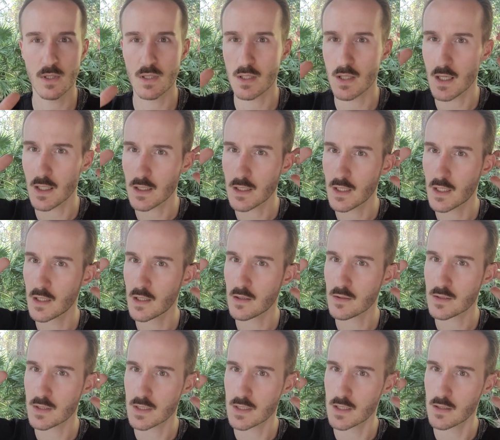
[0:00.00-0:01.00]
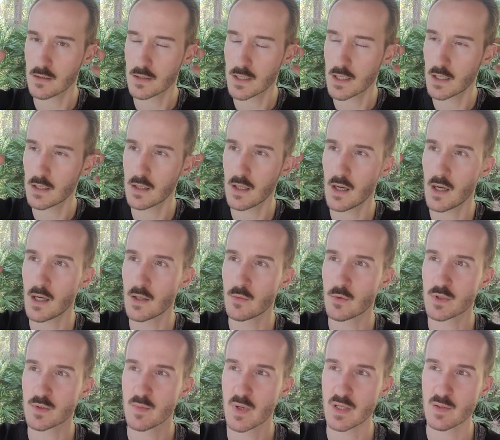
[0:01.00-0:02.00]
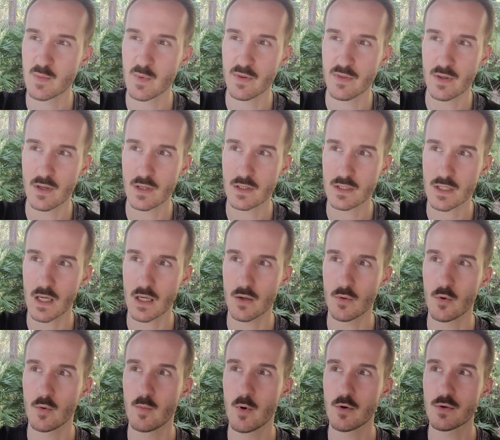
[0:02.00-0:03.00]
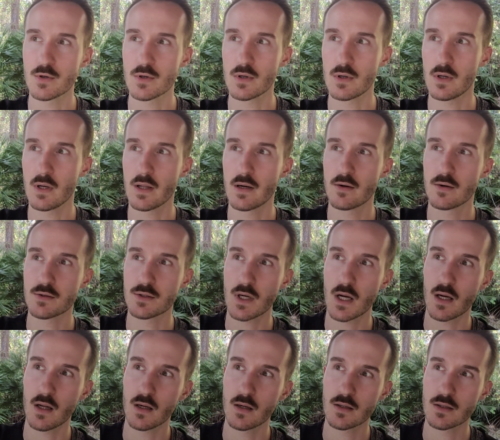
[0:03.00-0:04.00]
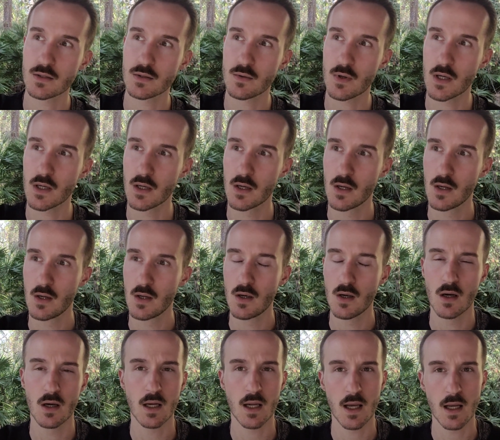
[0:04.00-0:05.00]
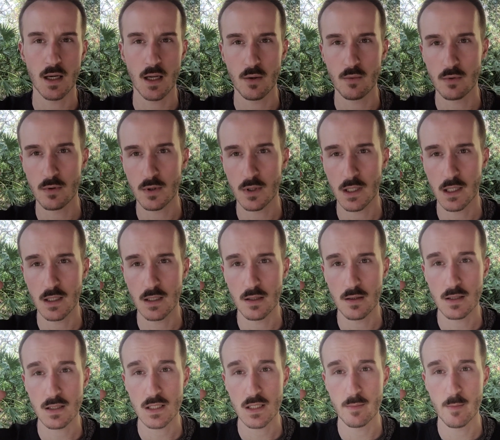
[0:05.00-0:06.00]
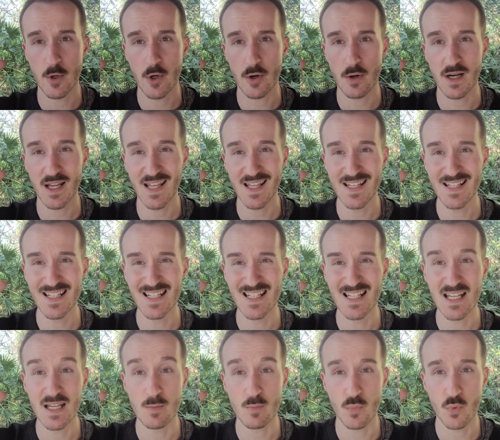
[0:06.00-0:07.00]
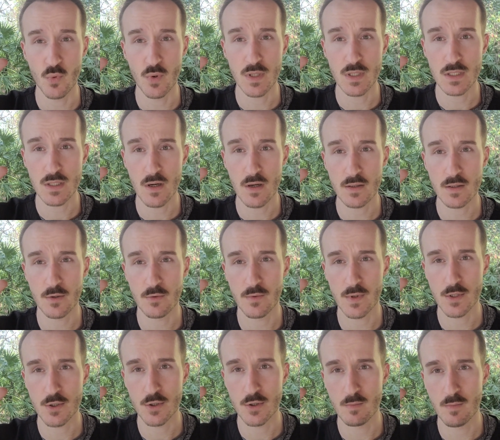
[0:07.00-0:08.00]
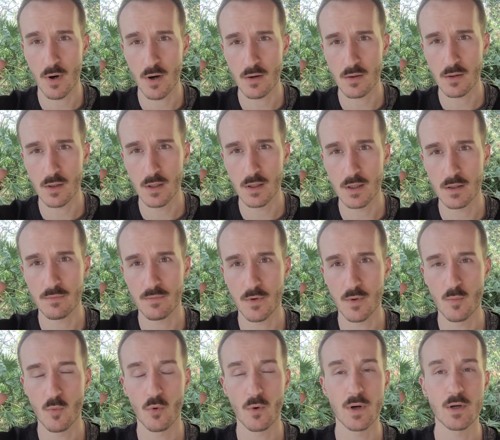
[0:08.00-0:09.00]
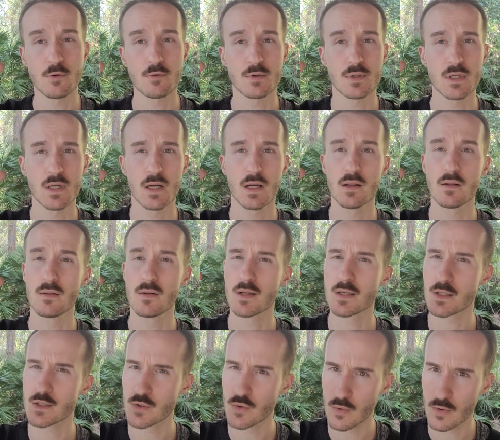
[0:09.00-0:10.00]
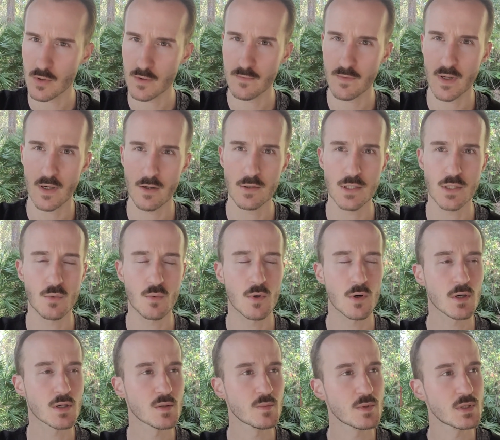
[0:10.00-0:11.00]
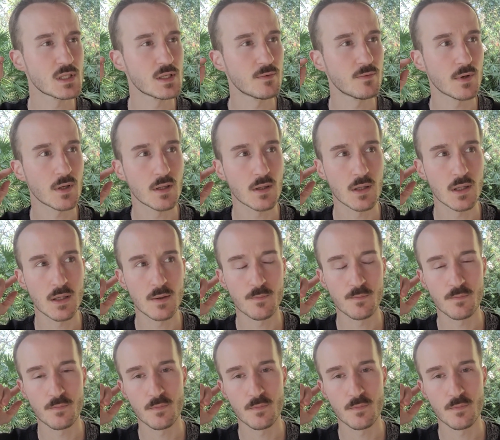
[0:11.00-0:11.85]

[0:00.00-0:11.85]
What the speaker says: connected, and there's a tilting line, which makes me think psycho-emotional energetics, right? Again, I would look into the seminar In Deep with Dr. Richard Bartlett if you're more interested in this sort of energy work specifically.